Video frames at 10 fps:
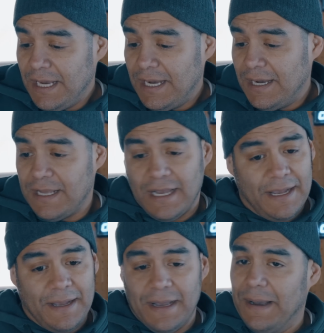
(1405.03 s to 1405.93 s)

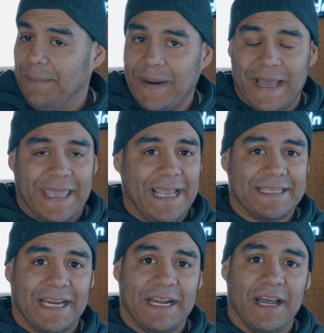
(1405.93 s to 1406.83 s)
But I can't
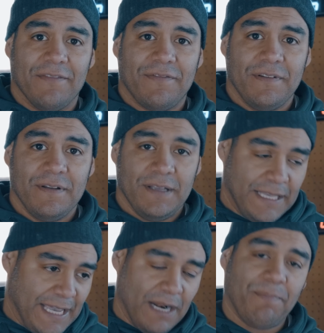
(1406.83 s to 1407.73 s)
say it enough.
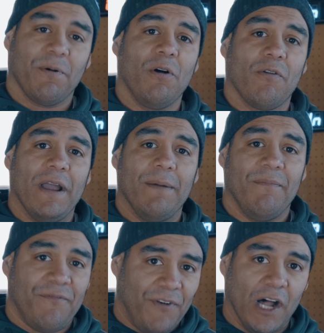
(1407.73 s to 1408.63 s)
Get a program,
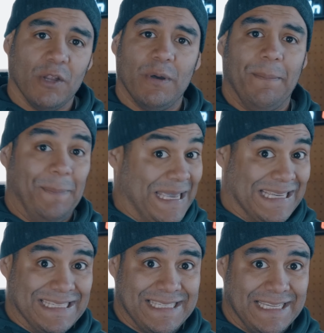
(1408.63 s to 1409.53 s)
follow it, be
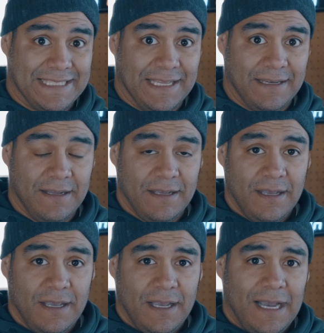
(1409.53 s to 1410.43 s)
consistent.
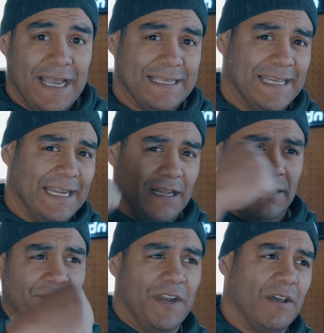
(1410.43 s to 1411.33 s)
I said it in
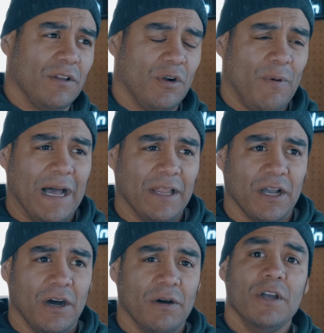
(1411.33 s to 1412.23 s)
a video a little while
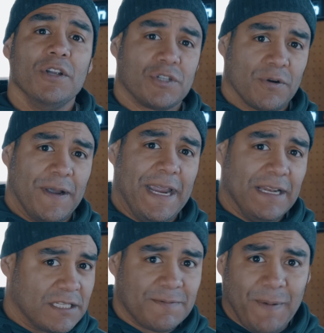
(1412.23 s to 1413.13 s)
ago. Train
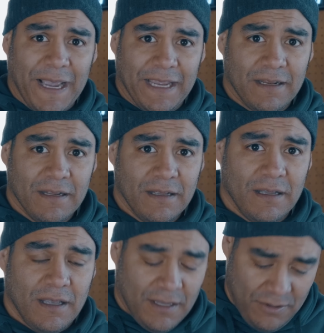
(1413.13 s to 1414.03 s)
despite.
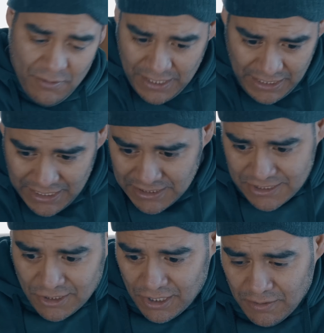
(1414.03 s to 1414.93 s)
You can
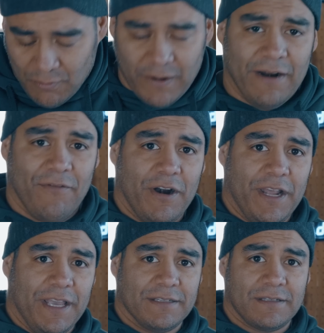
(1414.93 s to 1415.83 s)
insert whatever it
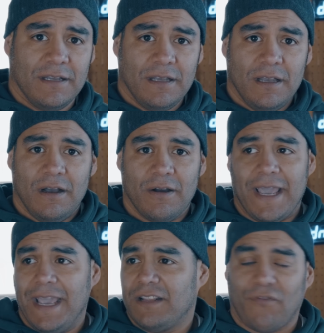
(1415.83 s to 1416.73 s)
is.
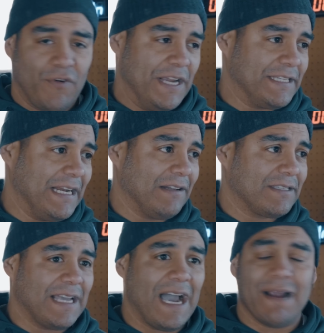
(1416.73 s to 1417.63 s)
Okay, it's freezing
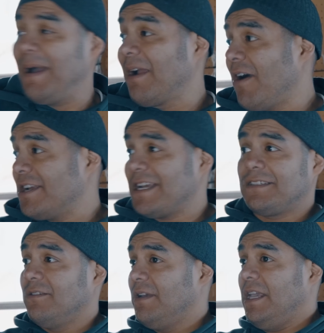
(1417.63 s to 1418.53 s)
outside. My garage
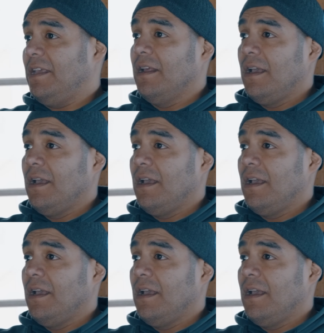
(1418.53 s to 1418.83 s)
has no heat.